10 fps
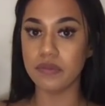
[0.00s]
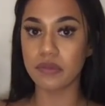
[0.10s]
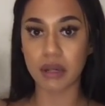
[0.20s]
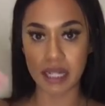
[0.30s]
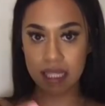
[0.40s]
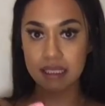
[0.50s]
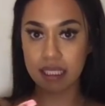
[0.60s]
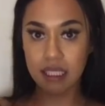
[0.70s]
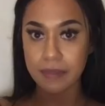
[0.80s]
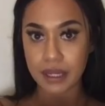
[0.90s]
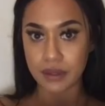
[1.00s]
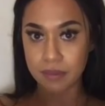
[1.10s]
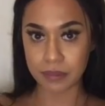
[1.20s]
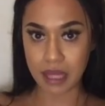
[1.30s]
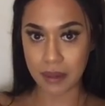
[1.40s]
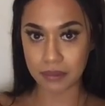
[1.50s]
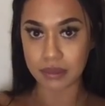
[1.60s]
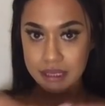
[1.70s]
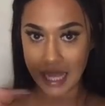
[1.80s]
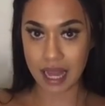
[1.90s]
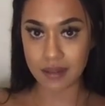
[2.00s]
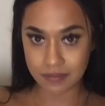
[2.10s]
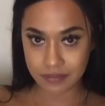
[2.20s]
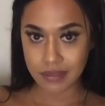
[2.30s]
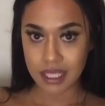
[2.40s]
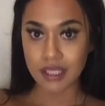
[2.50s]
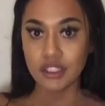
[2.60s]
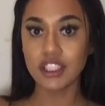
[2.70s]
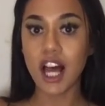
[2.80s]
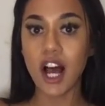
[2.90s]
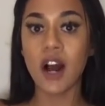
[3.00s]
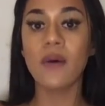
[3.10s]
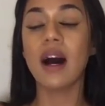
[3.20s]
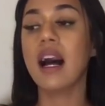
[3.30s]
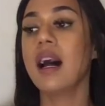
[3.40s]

were dancing in the middle, that was that. So,